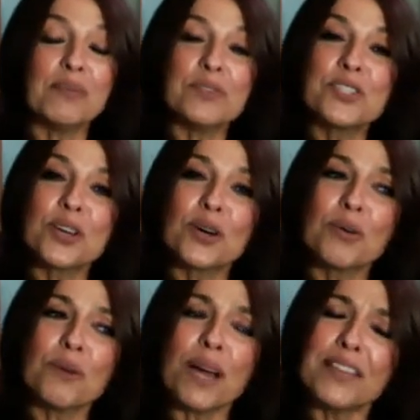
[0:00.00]

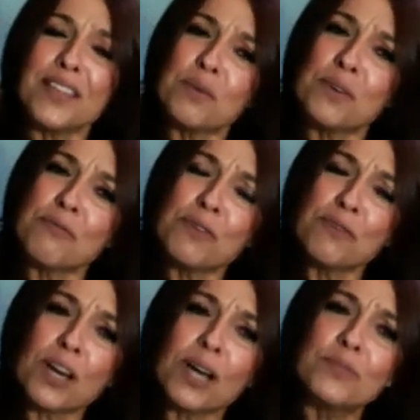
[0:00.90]
So I think we've come